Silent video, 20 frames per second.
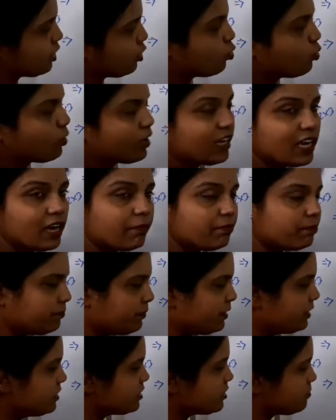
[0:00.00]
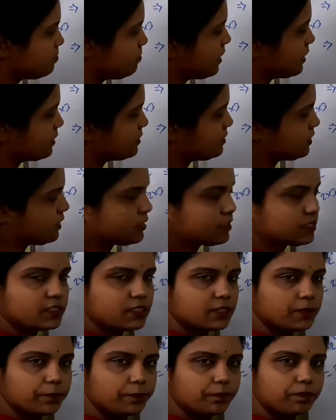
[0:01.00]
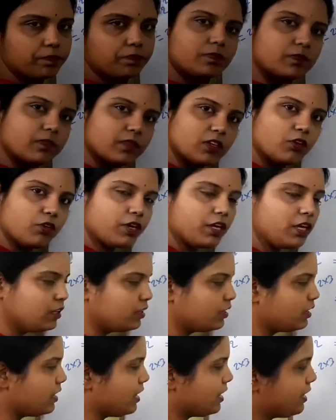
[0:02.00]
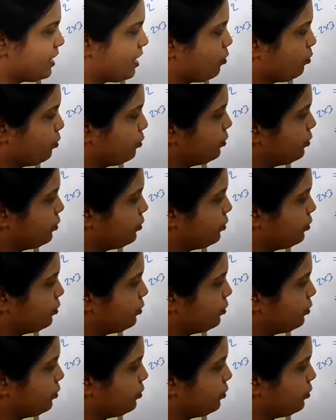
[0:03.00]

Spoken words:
going up means plus 6. Okay, now